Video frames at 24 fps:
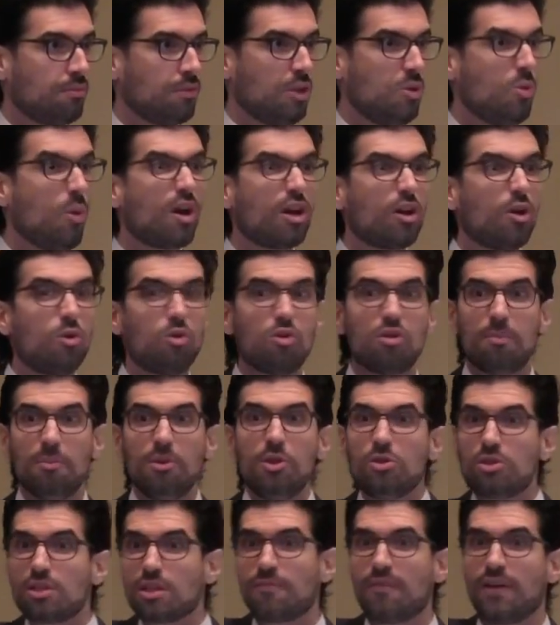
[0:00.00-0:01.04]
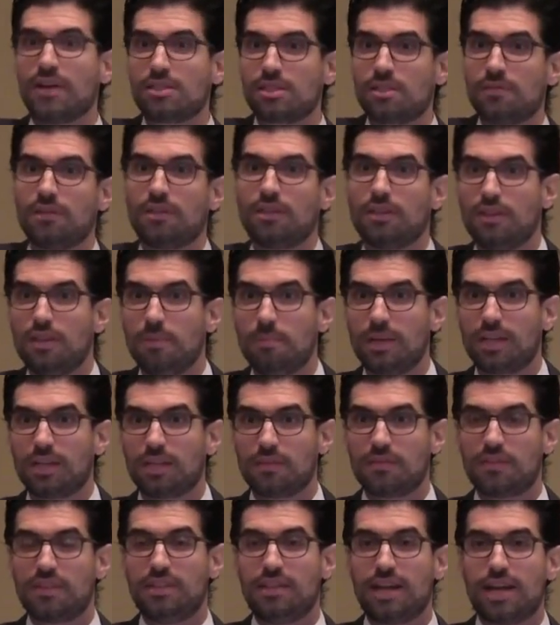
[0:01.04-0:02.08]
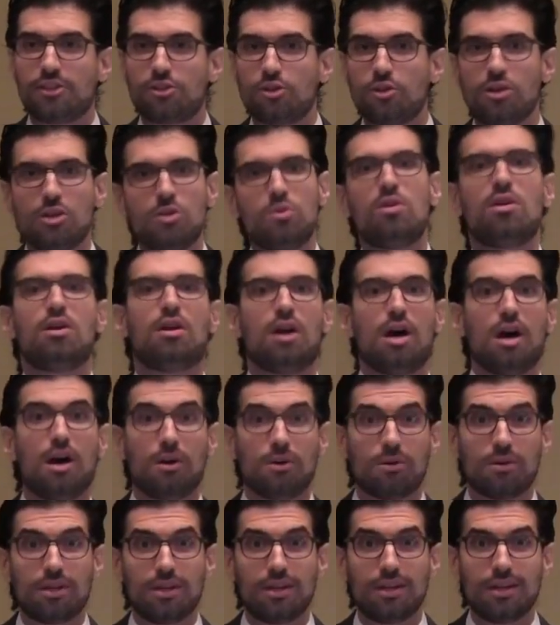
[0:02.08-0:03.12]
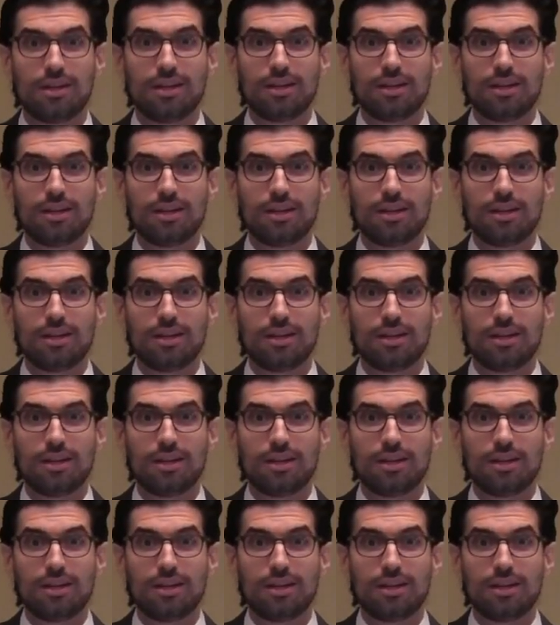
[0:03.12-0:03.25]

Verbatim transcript: You want to go to a music festival in the middle of the desert? You can go.